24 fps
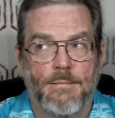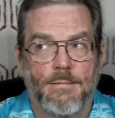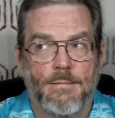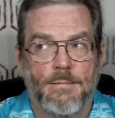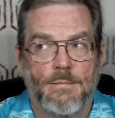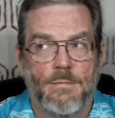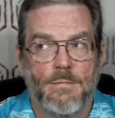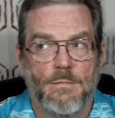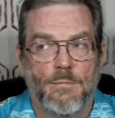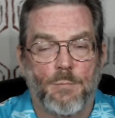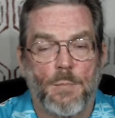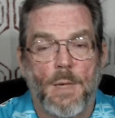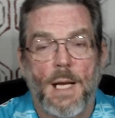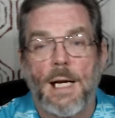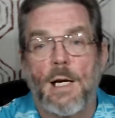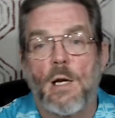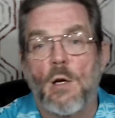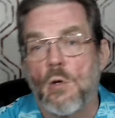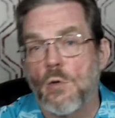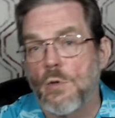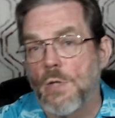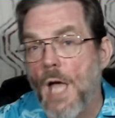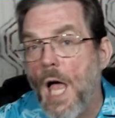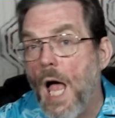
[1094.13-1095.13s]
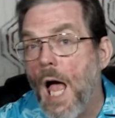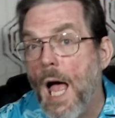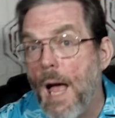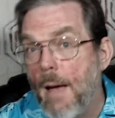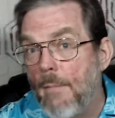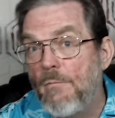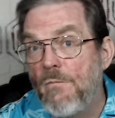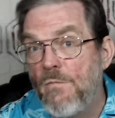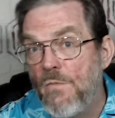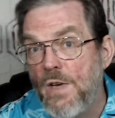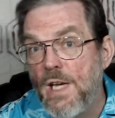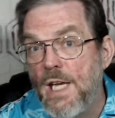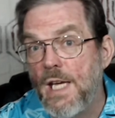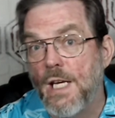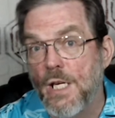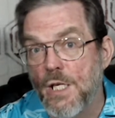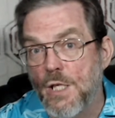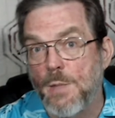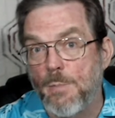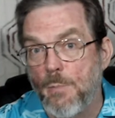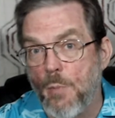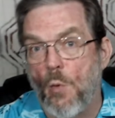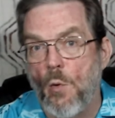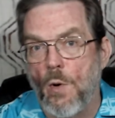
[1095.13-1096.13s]
Plato's obvious
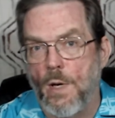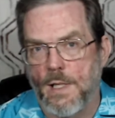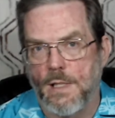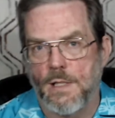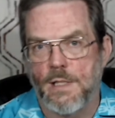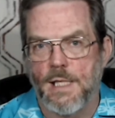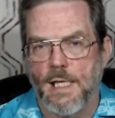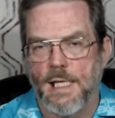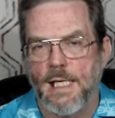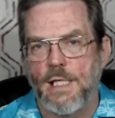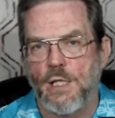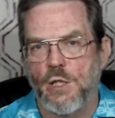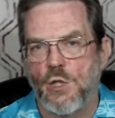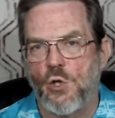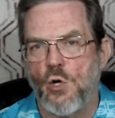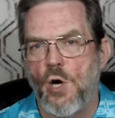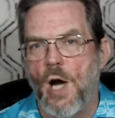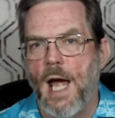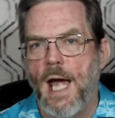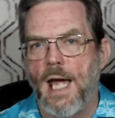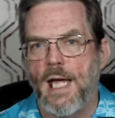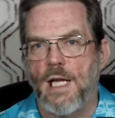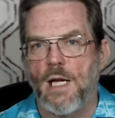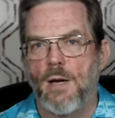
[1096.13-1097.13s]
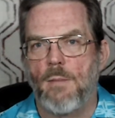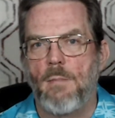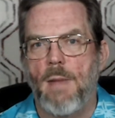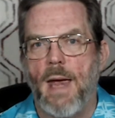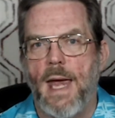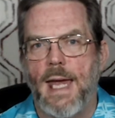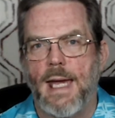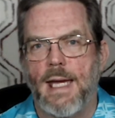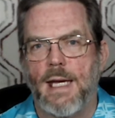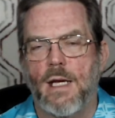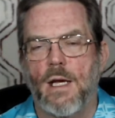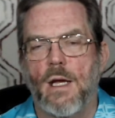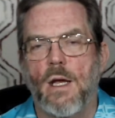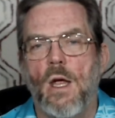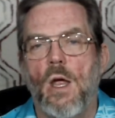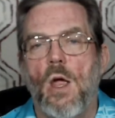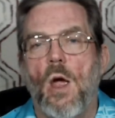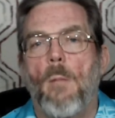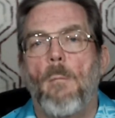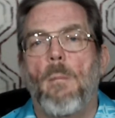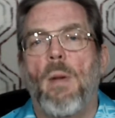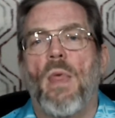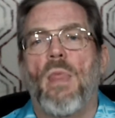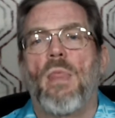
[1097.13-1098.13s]
points that he's trying to make,
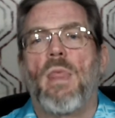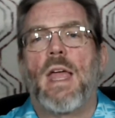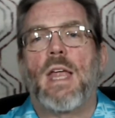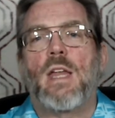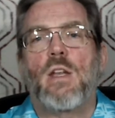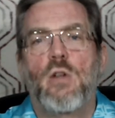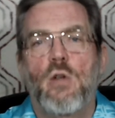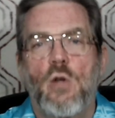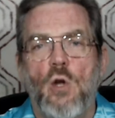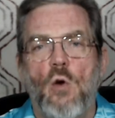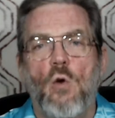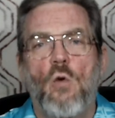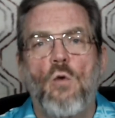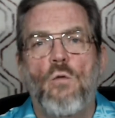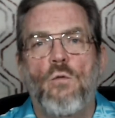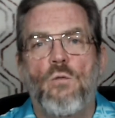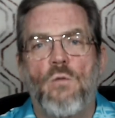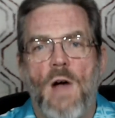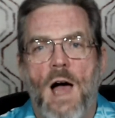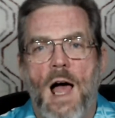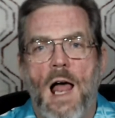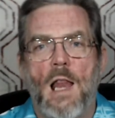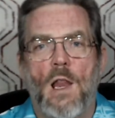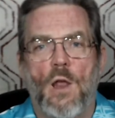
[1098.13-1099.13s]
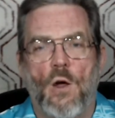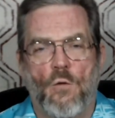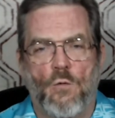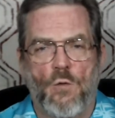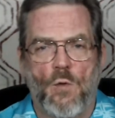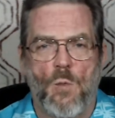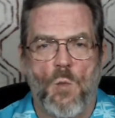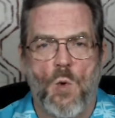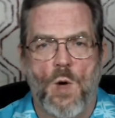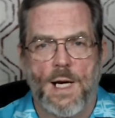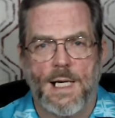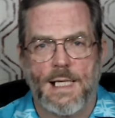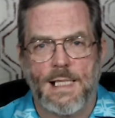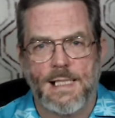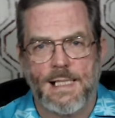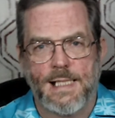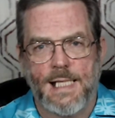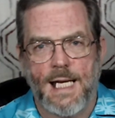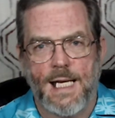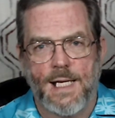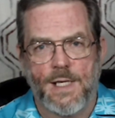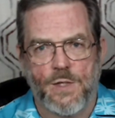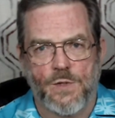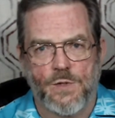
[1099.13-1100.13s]
but they do follow from what he
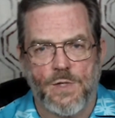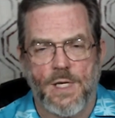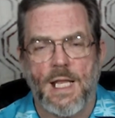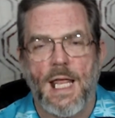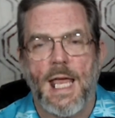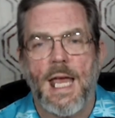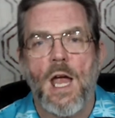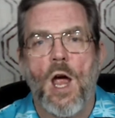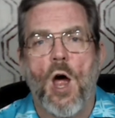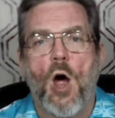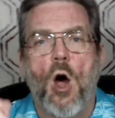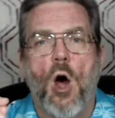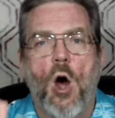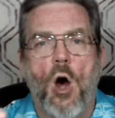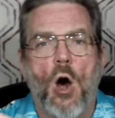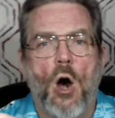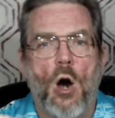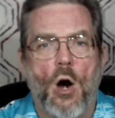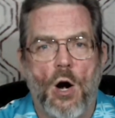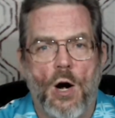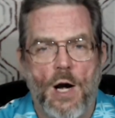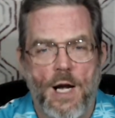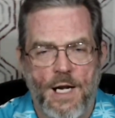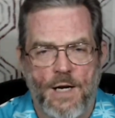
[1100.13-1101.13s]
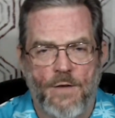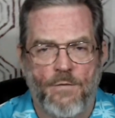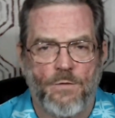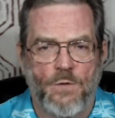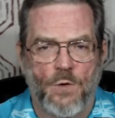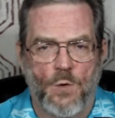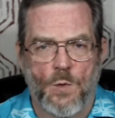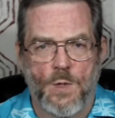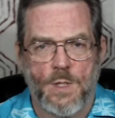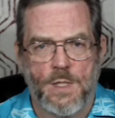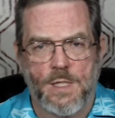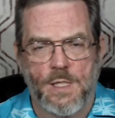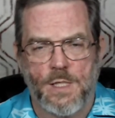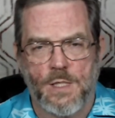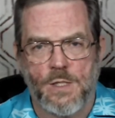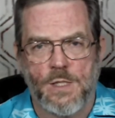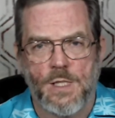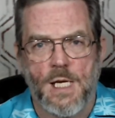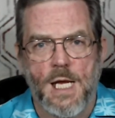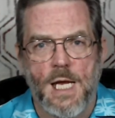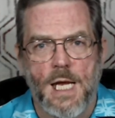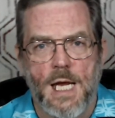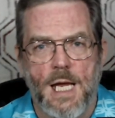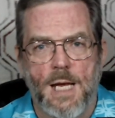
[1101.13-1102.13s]
says, and they are influences
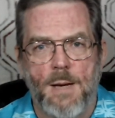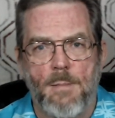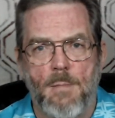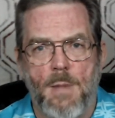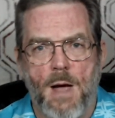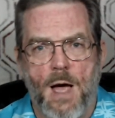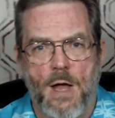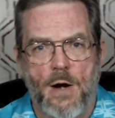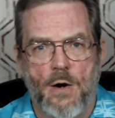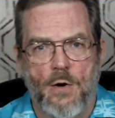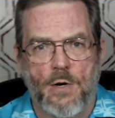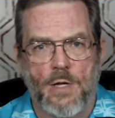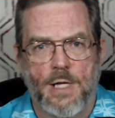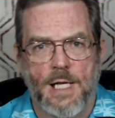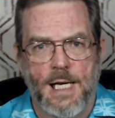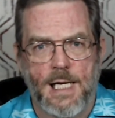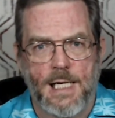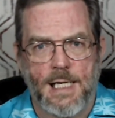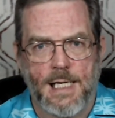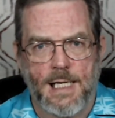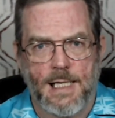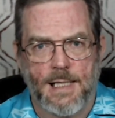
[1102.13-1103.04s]
in modern thinking.